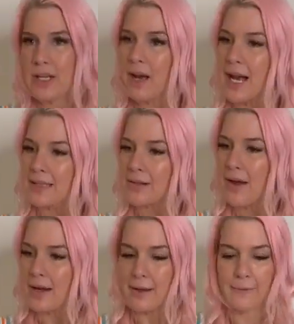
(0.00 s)
nice
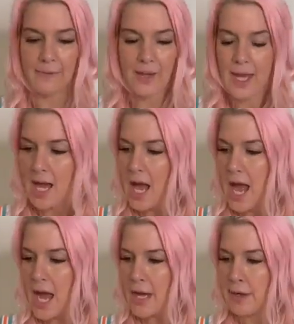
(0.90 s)
kind of
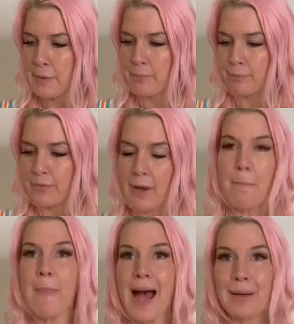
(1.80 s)

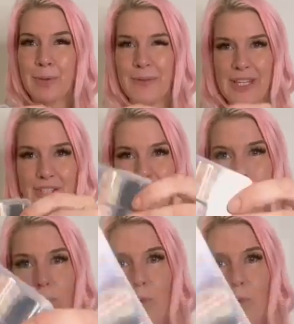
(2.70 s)
marble features and